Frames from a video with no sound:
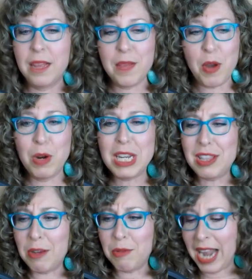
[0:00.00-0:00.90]
what do you
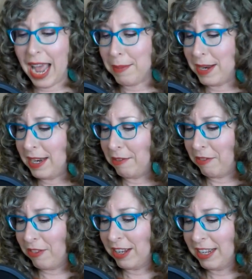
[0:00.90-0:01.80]
think would have happened
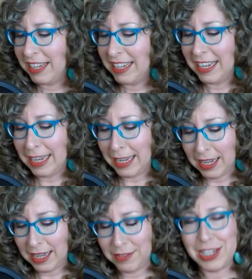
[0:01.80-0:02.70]
if
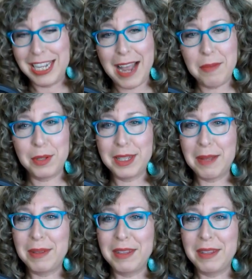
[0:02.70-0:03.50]
uh, if she had not pulled up in the